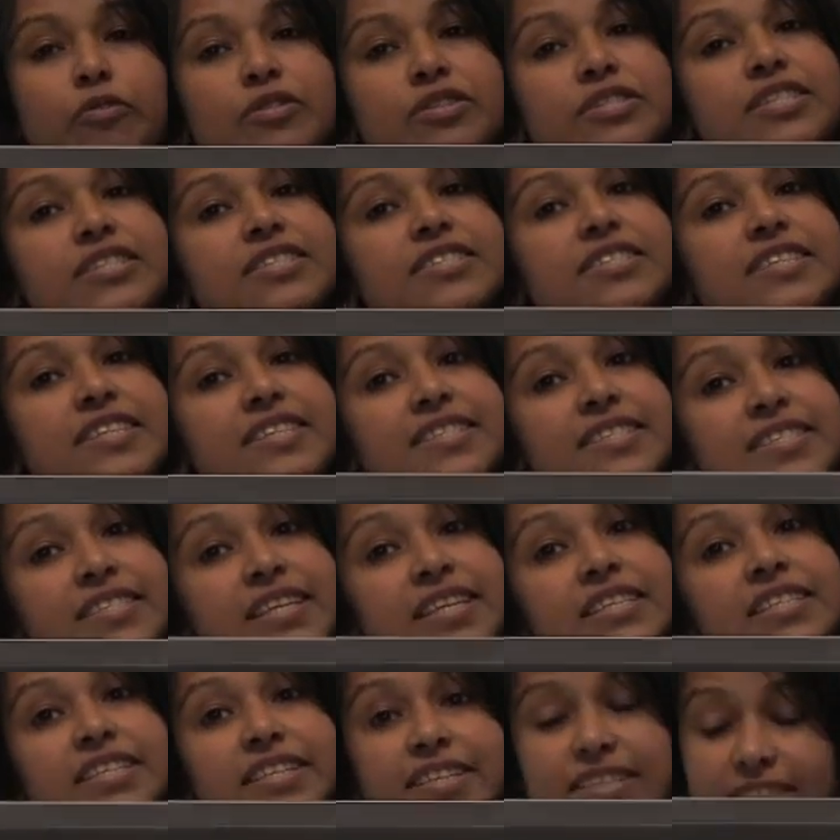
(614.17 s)
was this
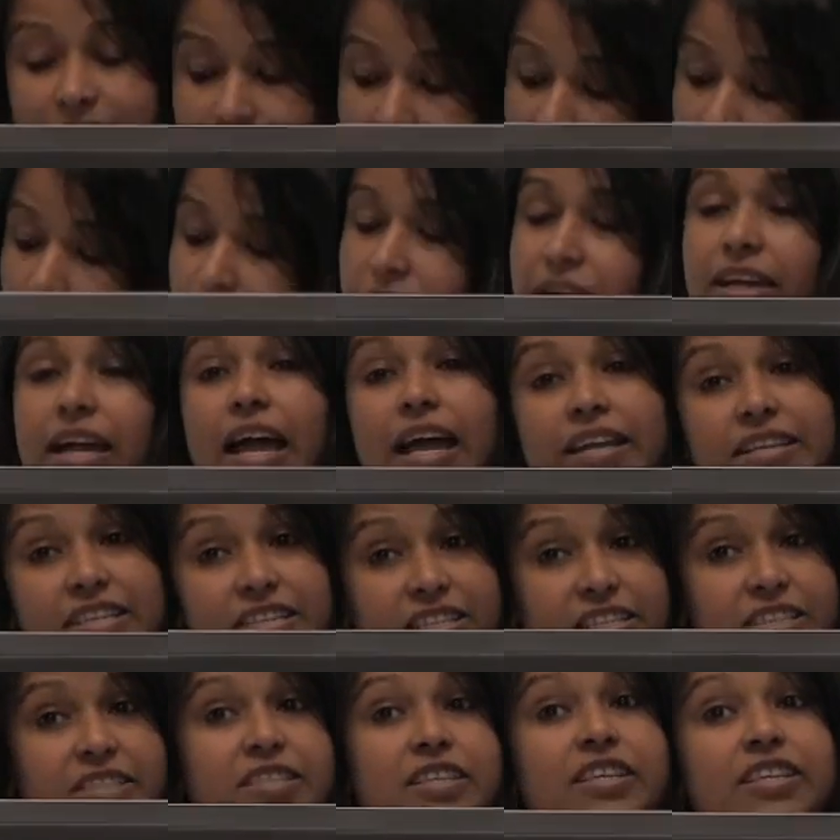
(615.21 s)
distinct Islamic
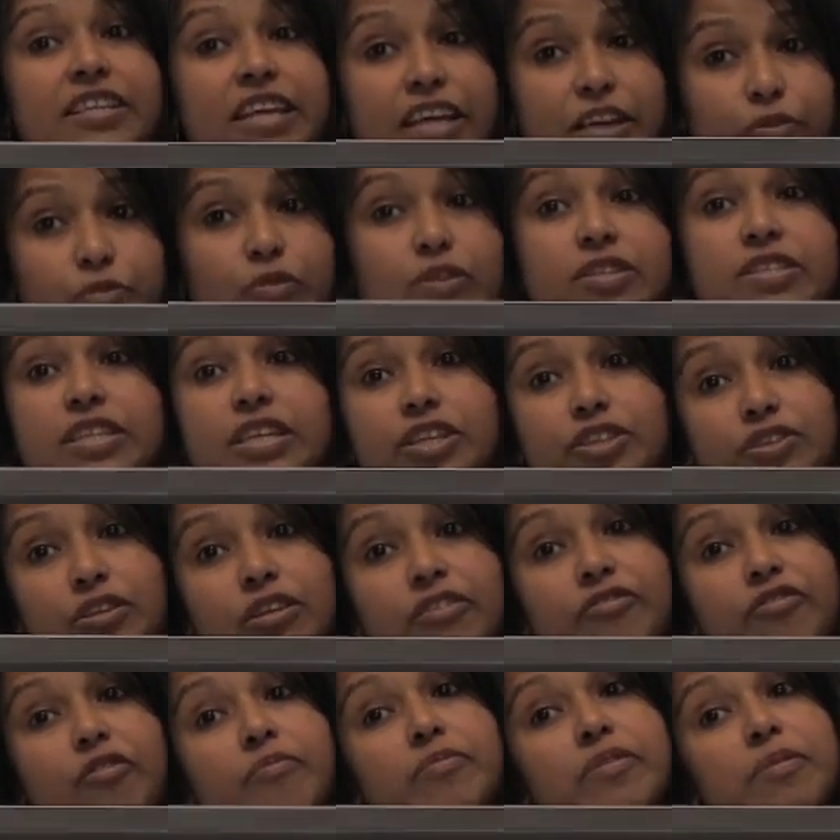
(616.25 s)
identity that was
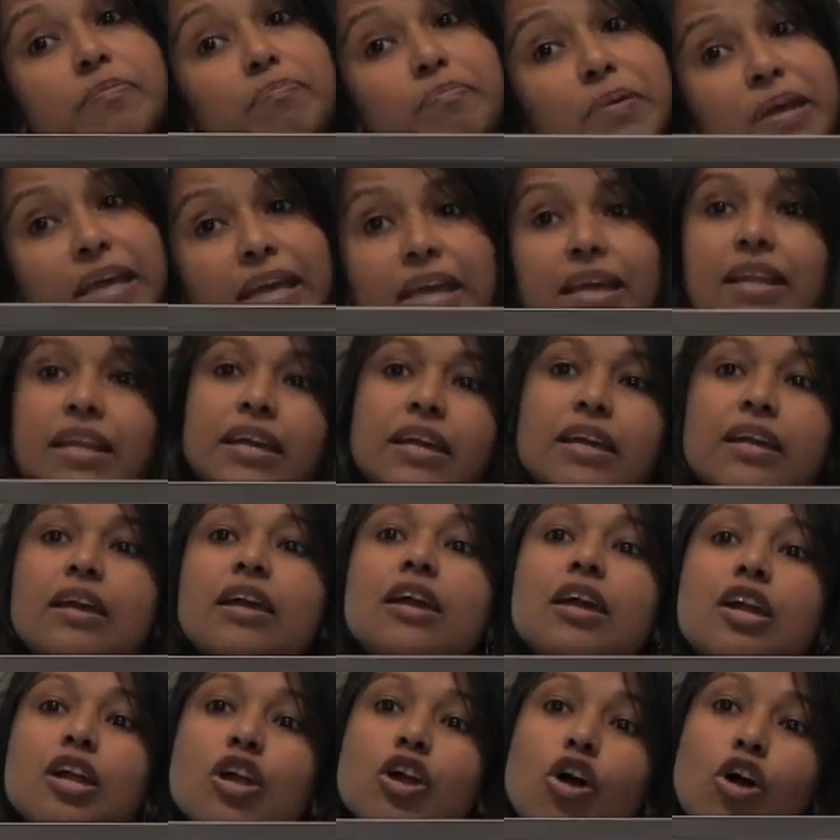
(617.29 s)
actually from the beginning
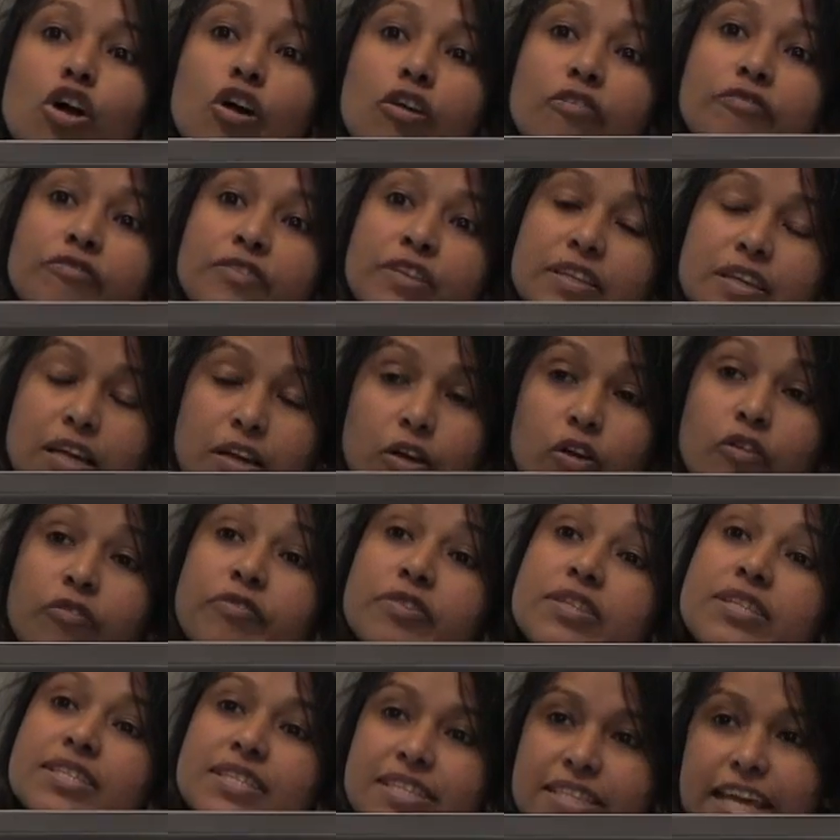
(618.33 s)
of
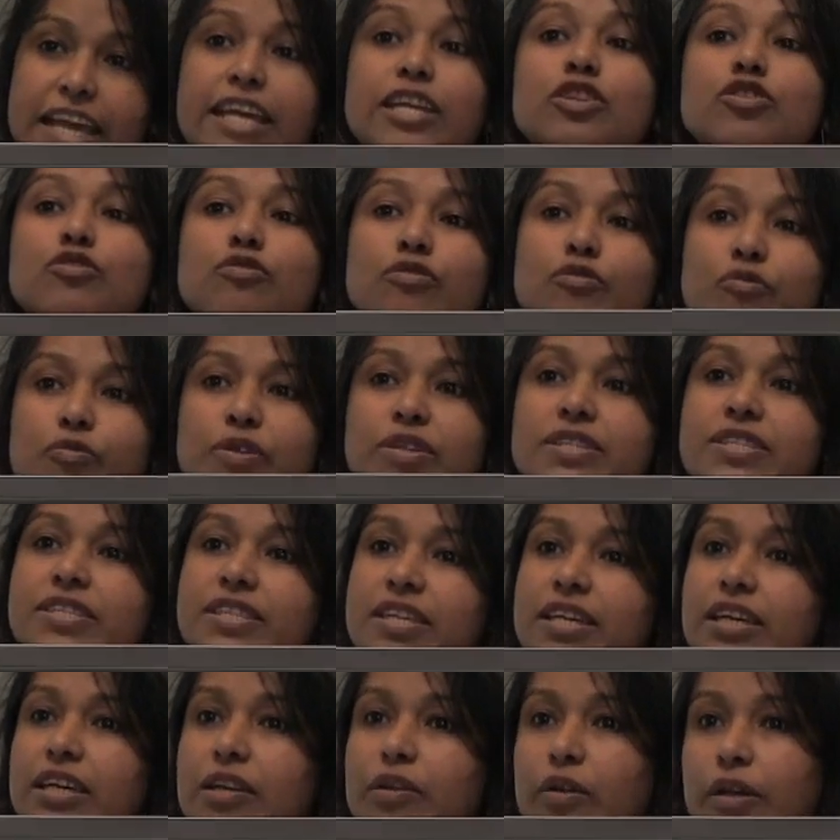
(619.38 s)
its statehood, we
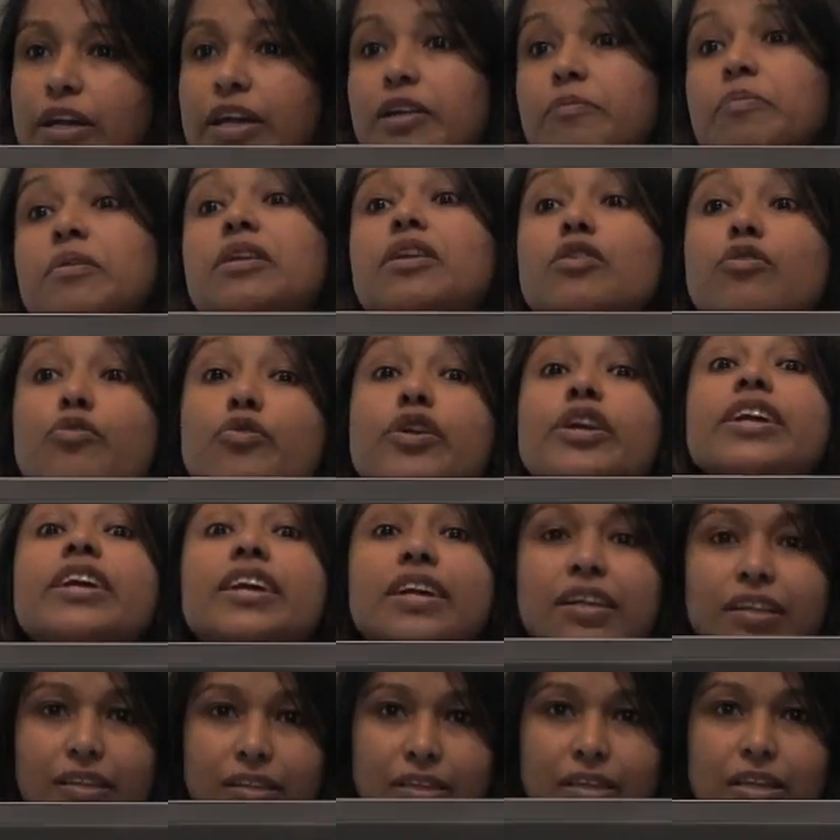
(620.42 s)
see had been
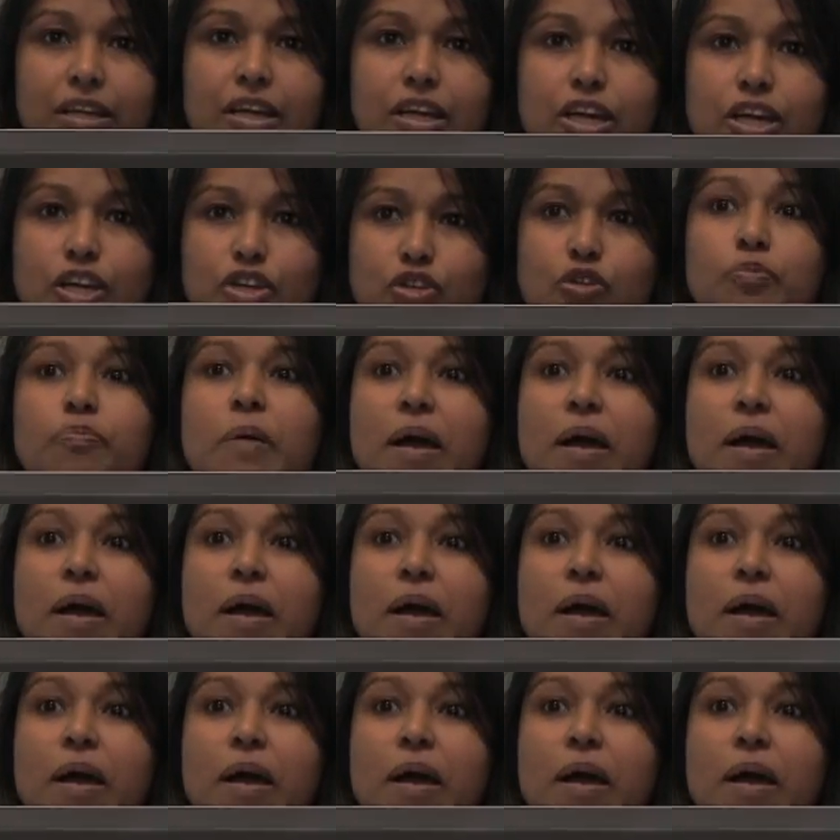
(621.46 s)
critical to